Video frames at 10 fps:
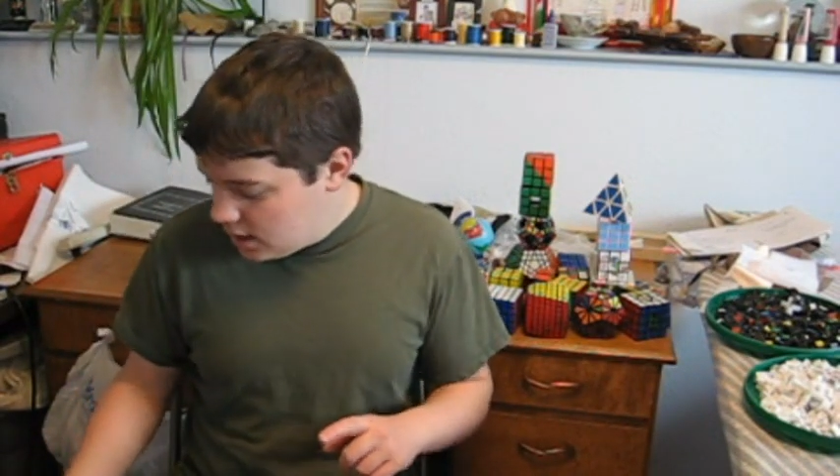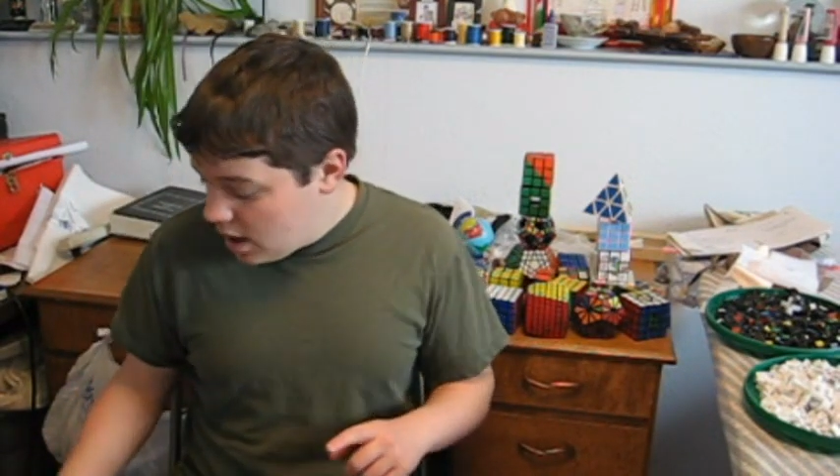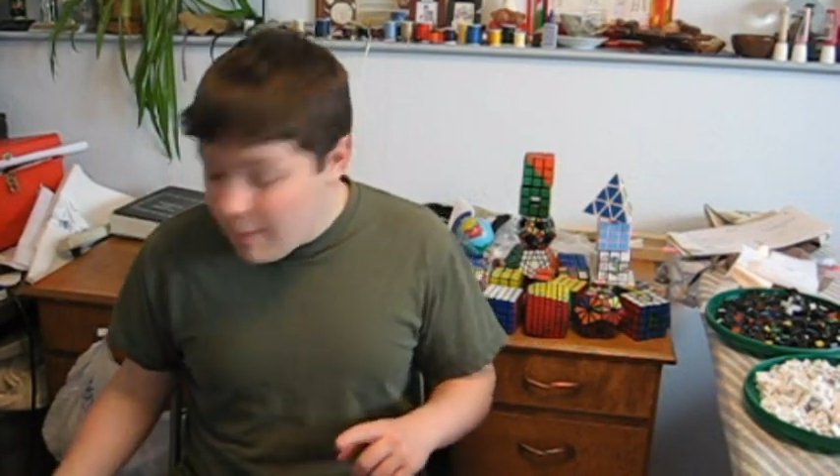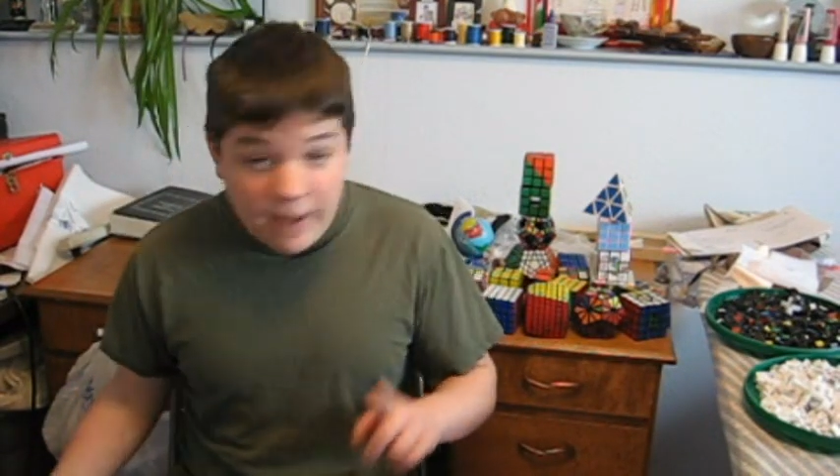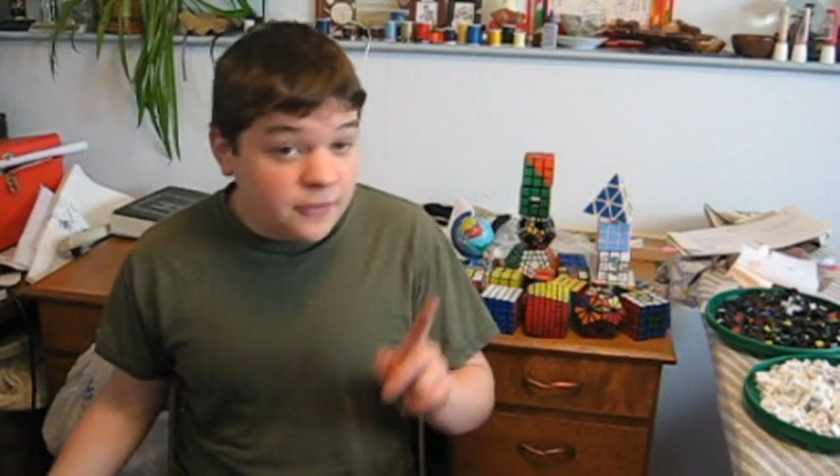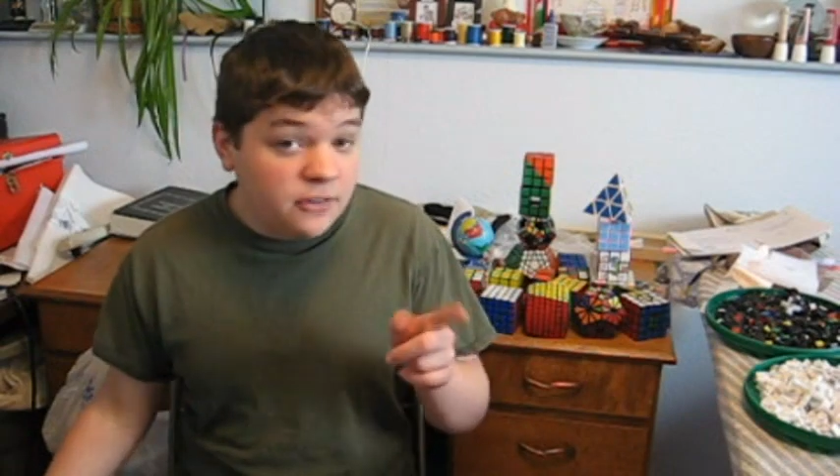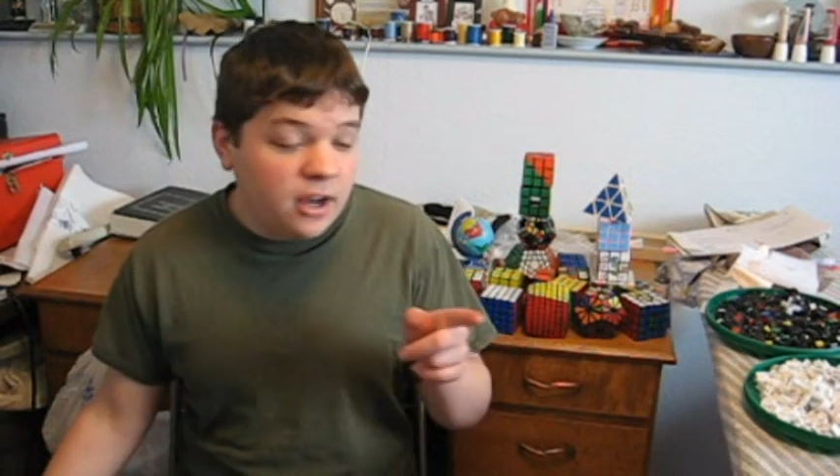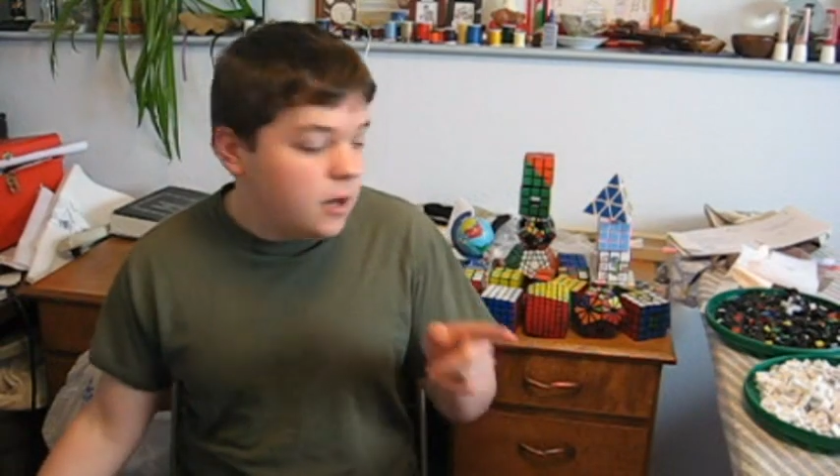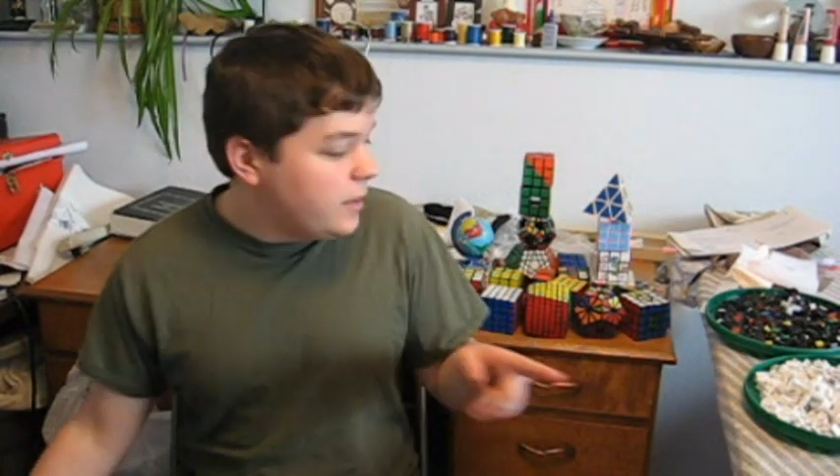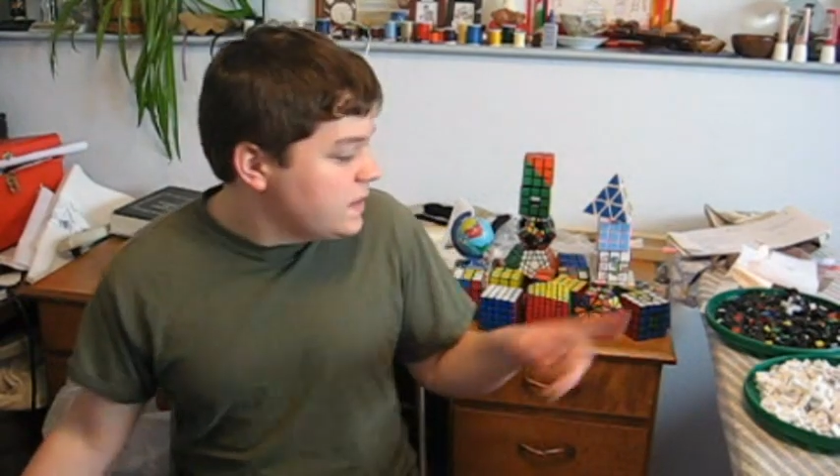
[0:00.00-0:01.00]
about the
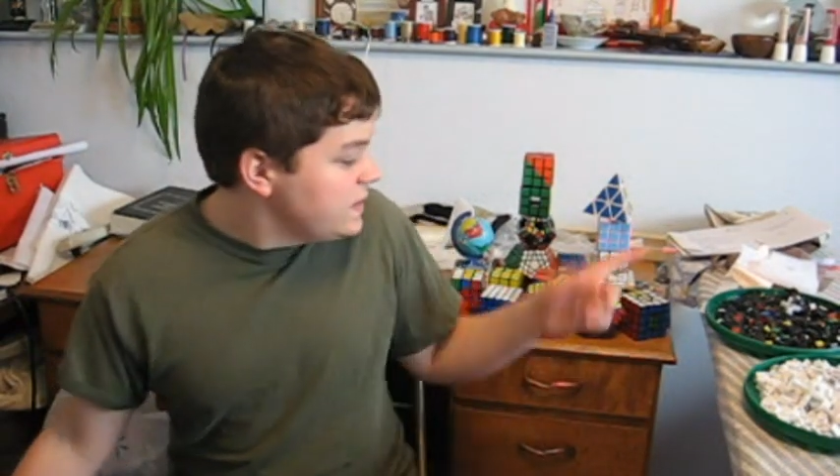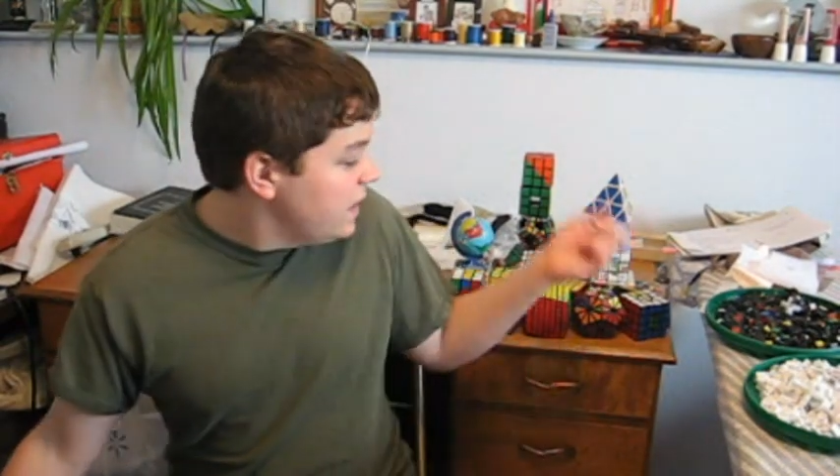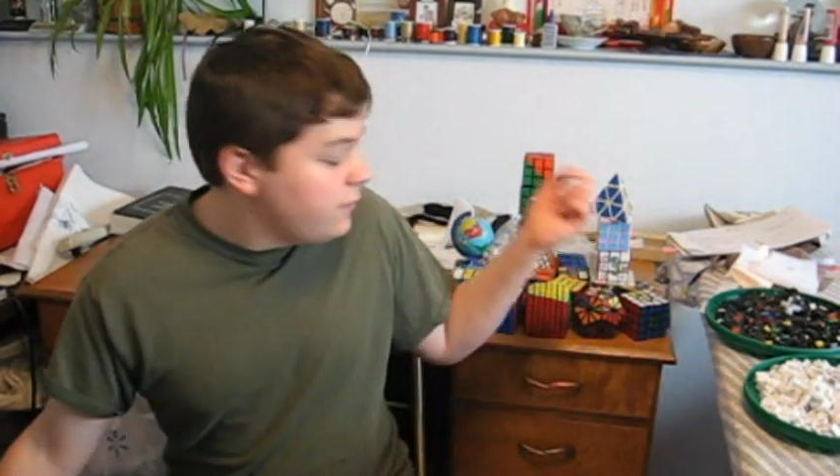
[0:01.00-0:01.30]
Teraminx that I